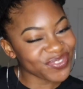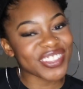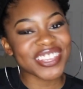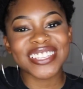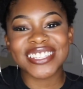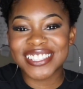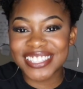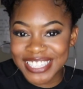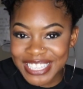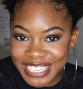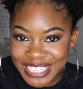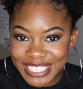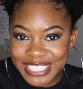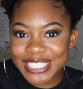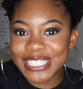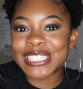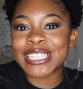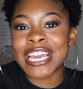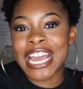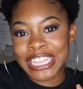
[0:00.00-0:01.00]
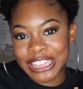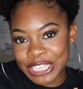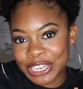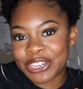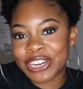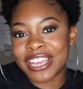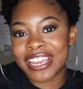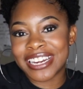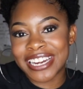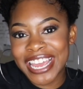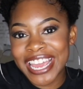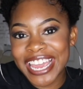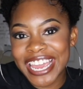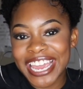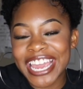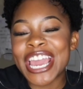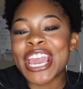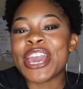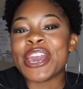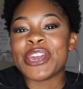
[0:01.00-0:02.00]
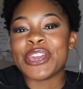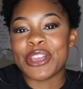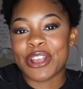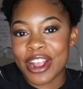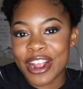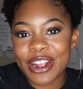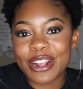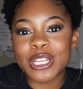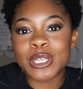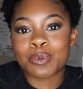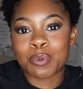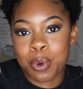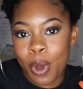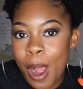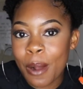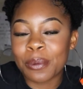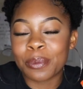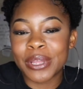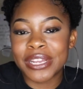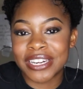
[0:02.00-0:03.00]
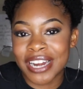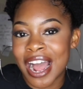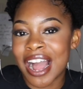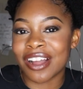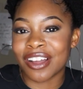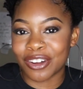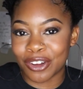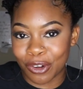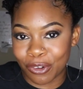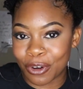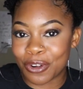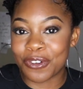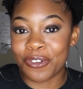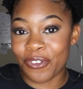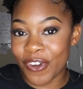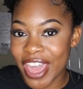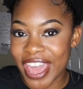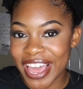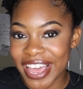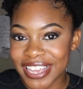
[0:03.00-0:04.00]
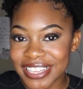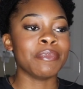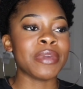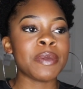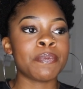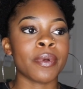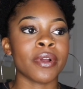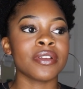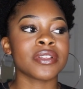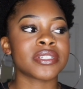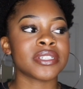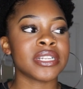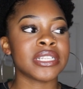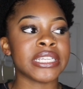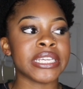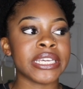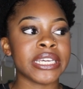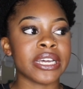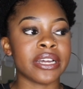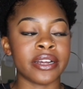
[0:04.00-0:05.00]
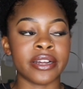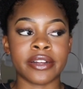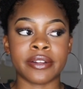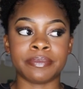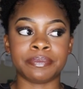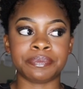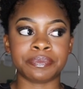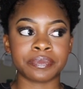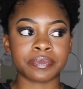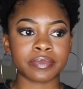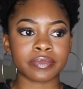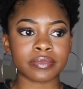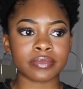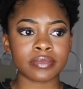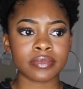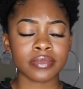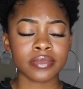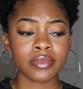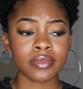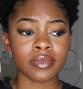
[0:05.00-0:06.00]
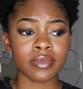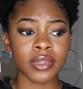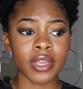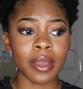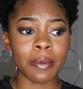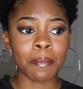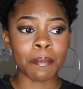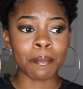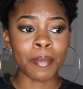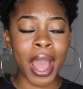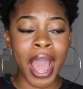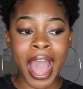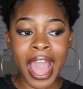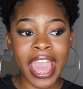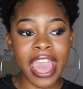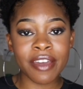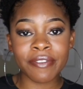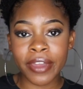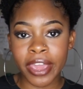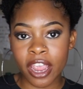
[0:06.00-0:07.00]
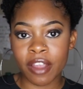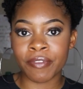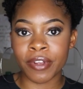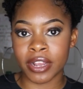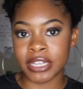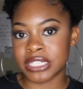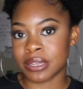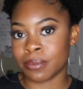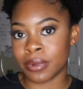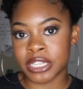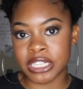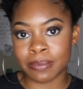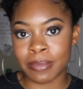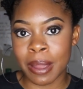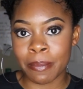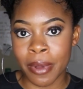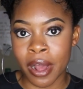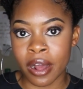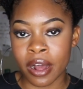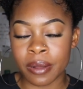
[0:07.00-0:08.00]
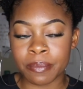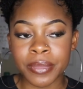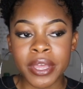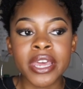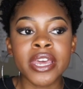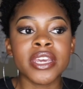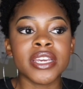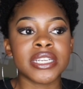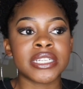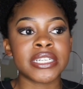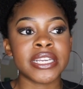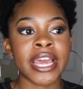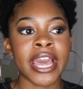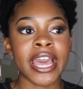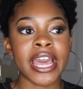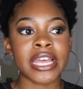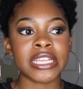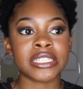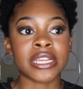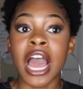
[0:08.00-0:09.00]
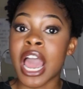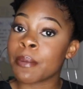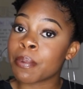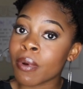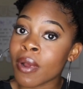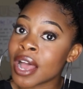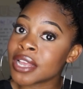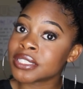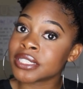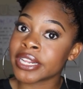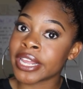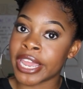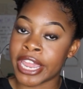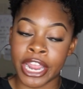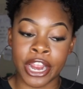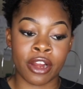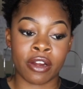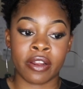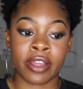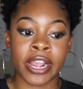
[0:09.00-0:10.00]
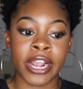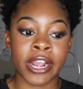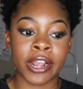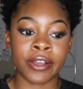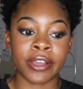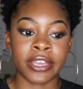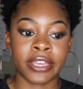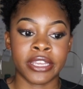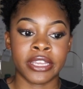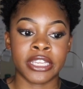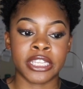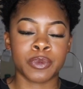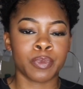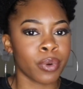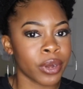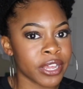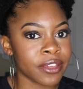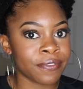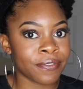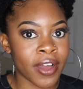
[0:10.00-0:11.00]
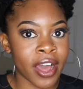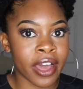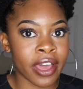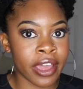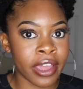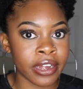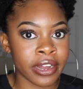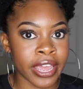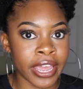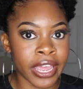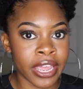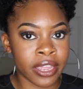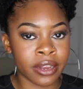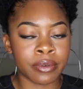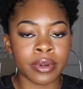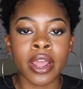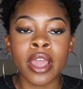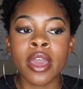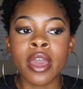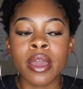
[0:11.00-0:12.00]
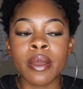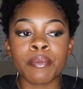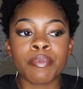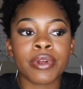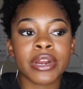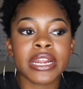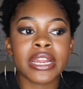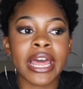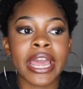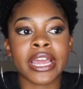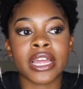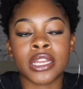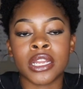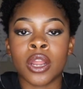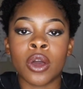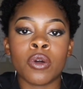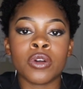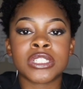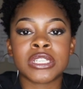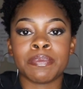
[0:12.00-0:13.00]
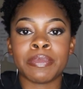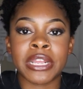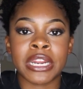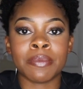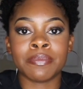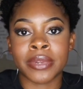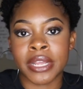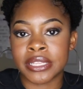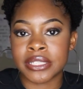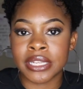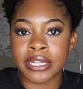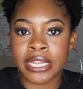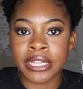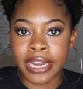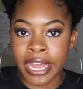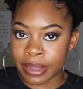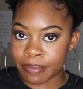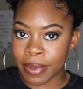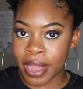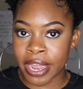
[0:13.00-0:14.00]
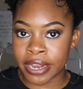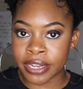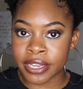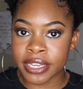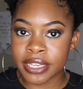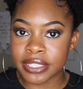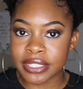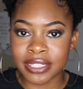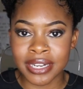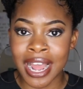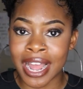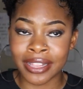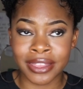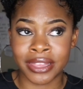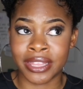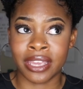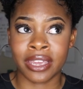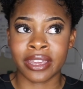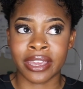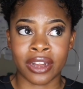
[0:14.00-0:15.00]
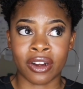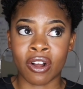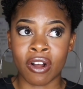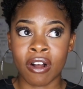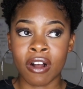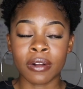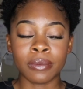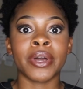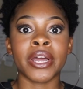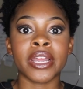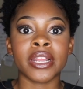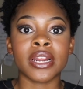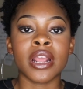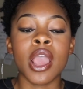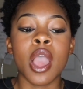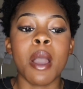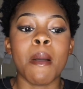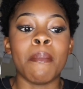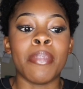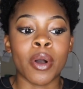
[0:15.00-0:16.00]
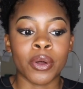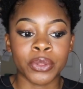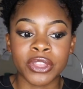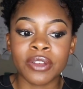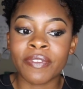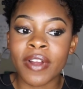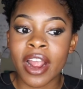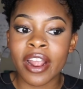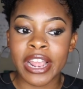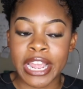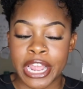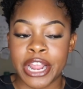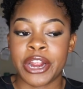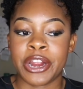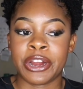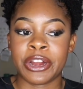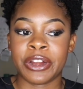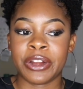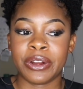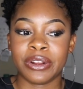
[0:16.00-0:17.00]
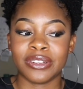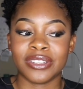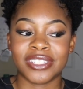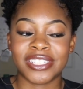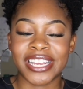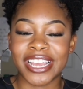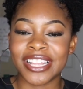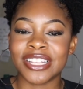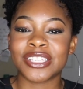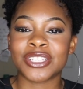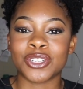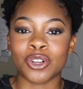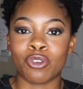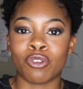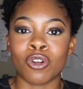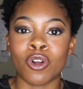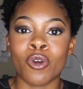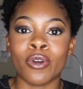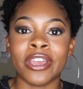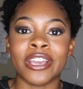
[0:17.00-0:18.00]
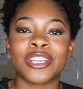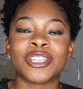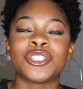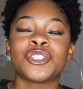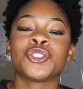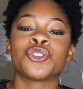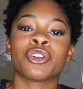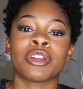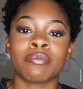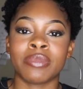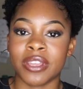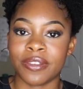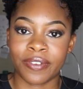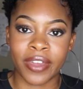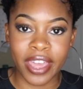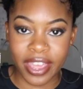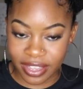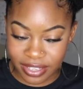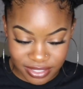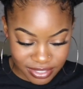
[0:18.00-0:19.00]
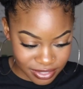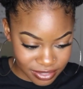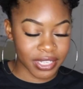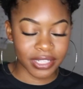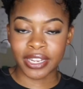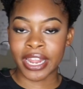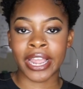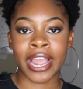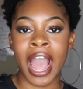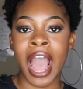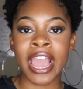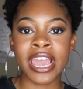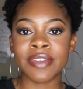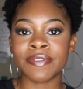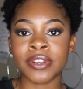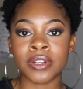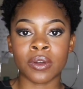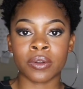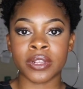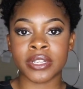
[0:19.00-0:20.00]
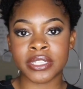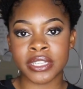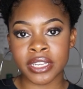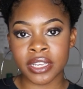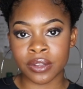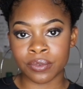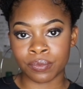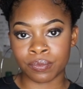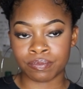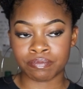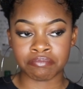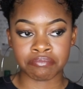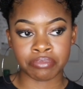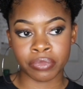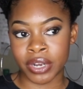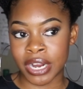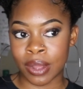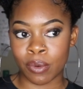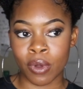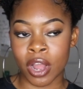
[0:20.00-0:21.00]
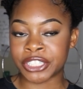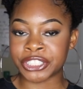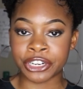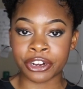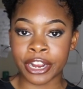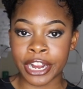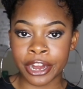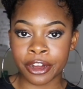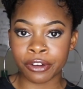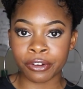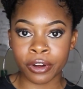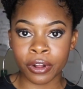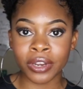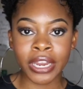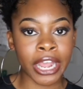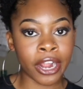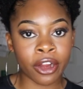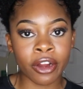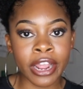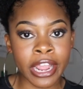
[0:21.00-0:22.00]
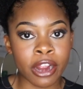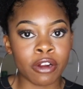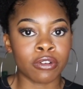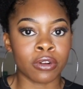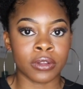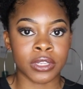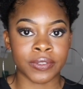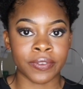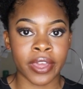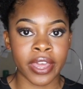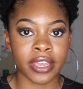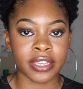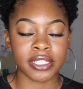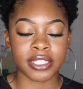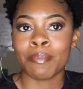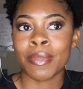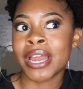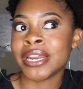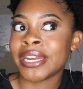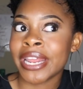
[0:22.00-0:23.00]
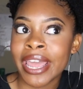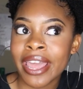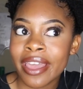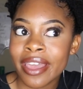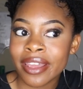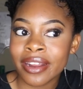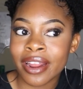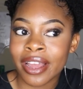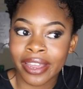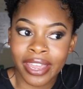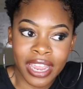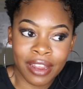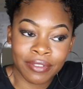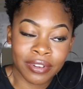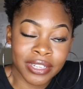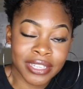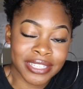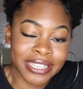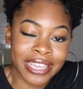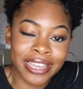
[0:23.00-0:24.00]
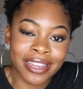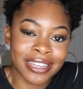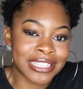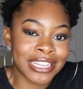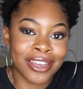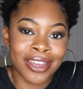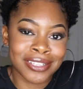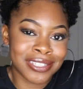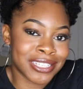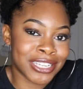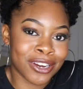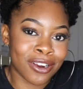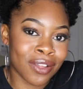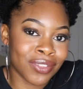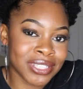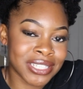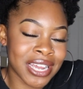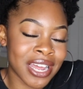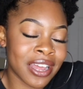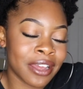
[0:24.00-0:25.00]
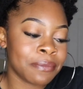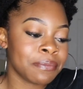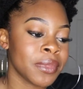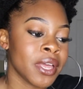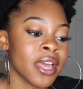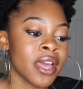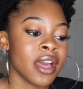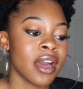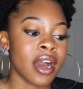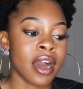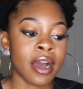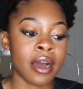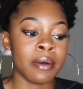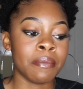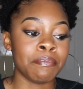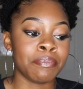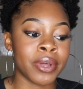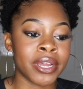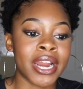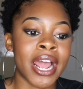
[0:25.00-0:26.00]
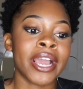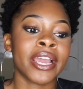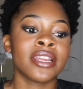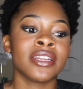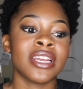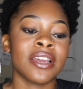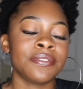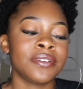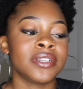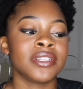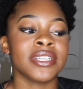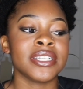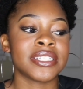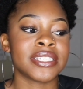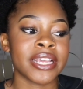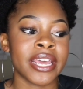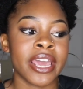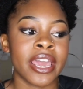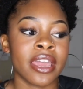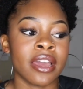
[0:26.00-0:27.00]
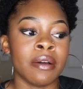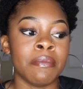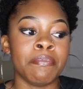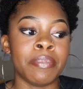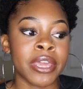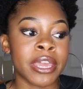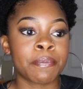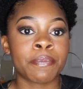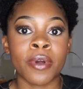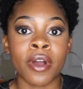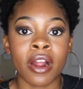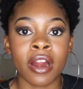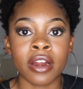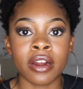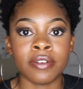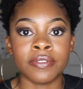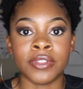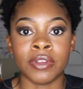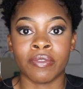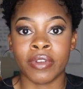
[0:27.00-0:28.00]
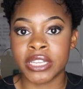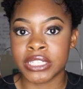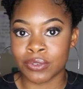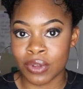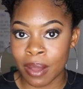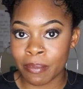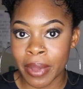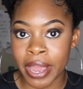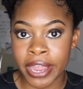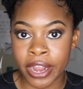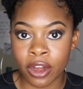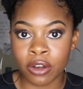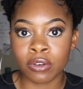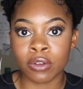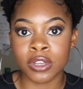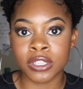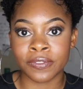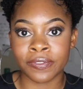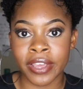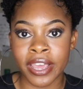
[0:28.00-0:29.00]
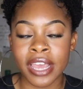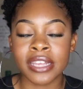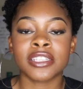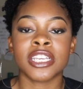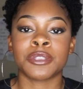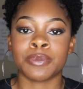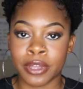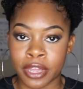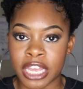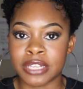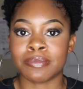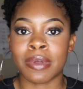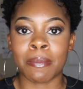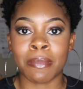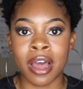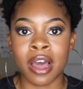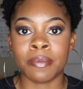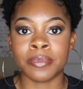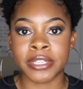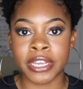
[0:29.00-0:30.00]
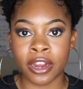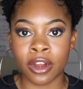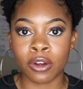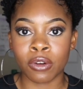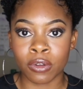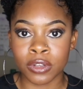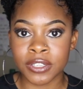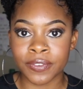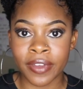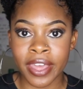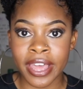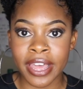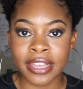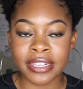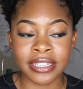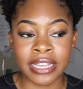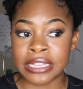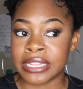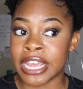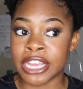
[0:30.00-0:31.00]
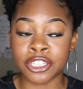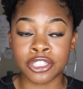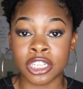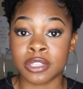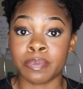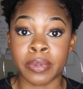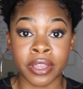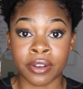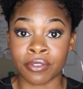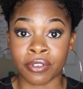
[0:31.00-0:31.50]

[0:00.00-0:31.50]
sis, you got their DNA, your hair is probably not gonna grow fast. Me personally, I have hair very similar to my mom. She has high porosity hair. Her hair is pretty fine and pretty like low to medium density like mine is, not thick at all. But both of our hair tends to grow extremely fast. Like, I even notice it when I watch her hair grow. Like, her hair grows fast. My dad, I can't really say because he cuts his hair all the time, but I can definitely say a big part of the reason why my hair grows fast is because my mom's hair grows fast, and that's just being